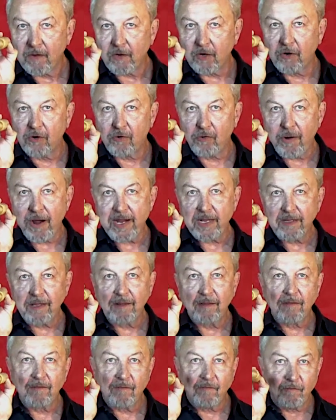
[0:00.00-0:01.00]
great
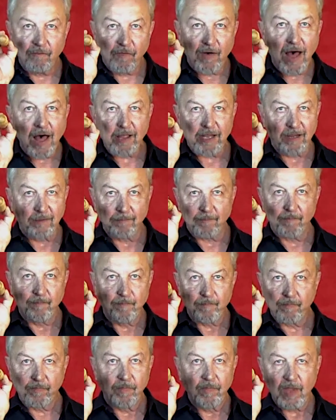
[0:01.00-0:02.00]
volume,
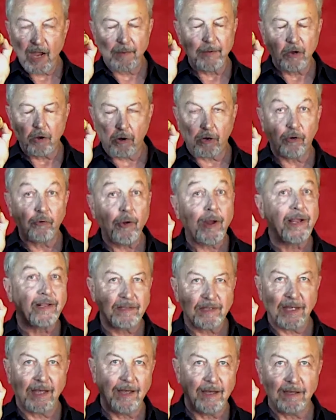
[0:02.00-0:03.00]
or great
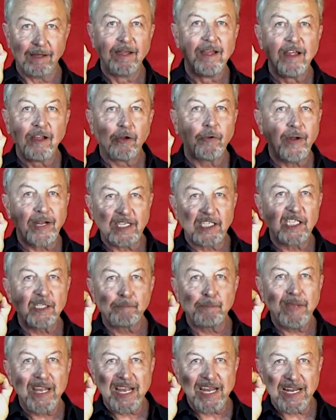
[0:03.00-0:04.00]

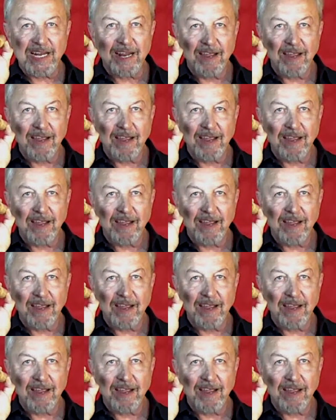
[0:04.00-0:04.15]
speed